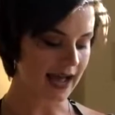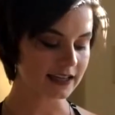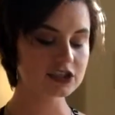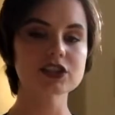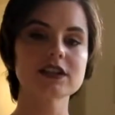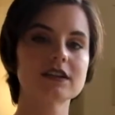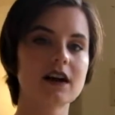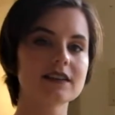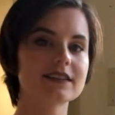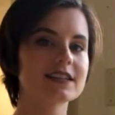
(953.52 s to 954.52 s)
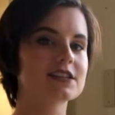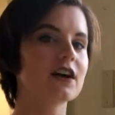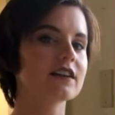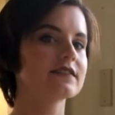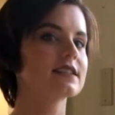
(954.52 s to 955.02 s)
actually got this
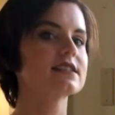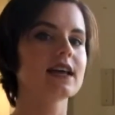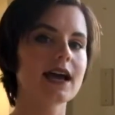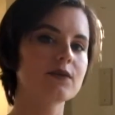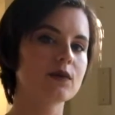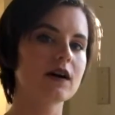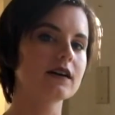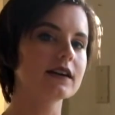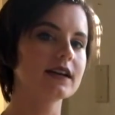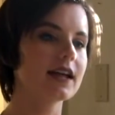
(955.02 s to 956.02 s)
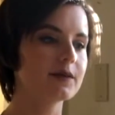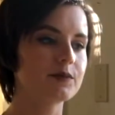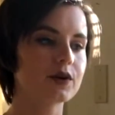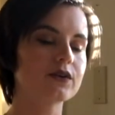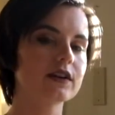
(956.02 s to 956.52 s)
off the sidewalk. It had
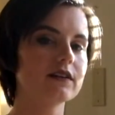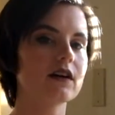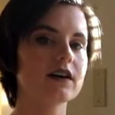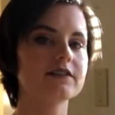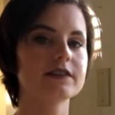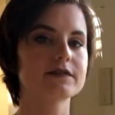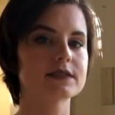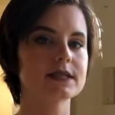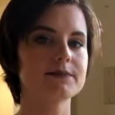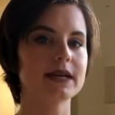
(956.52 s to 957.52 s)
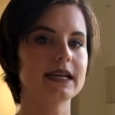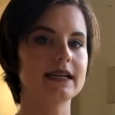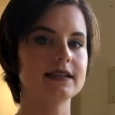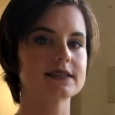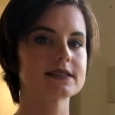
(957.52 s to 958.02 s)
broken off of
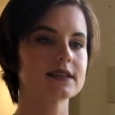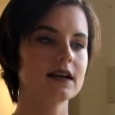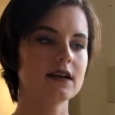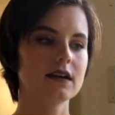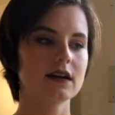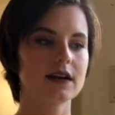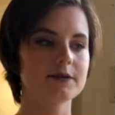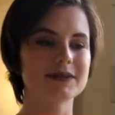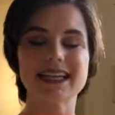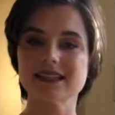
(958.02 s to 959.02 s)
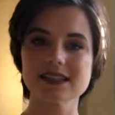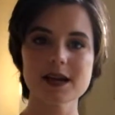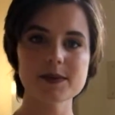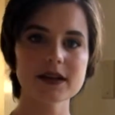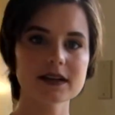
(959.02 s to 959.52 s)
somebody's
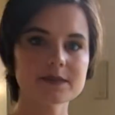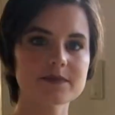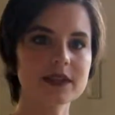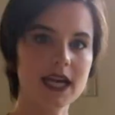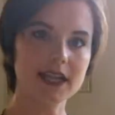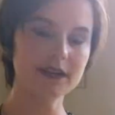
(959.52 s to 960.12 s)
landscaping, and